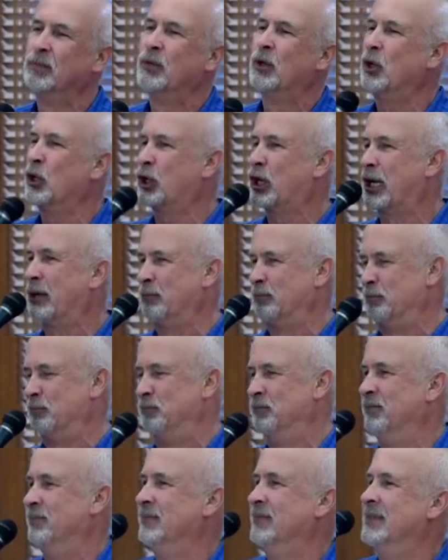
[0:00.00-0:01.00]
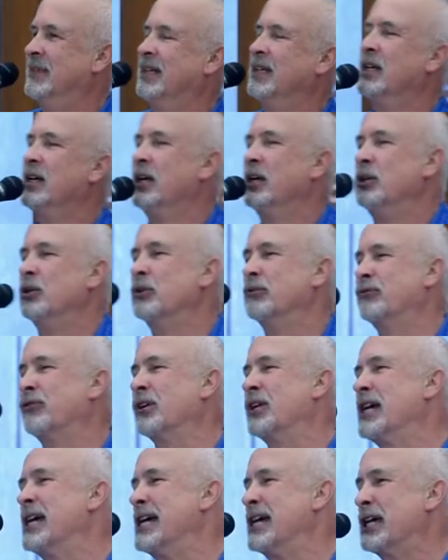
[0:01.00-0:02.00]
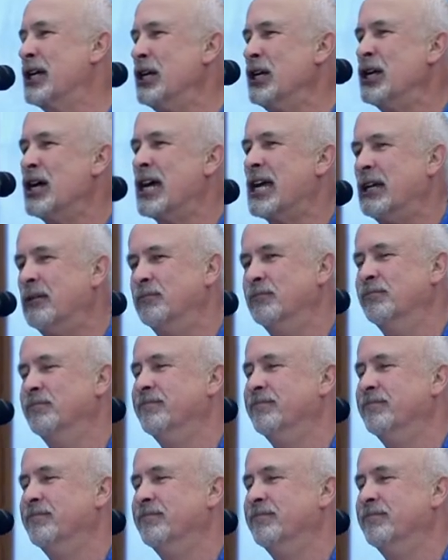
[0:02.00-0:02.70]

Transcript: Okay. You're flying at night.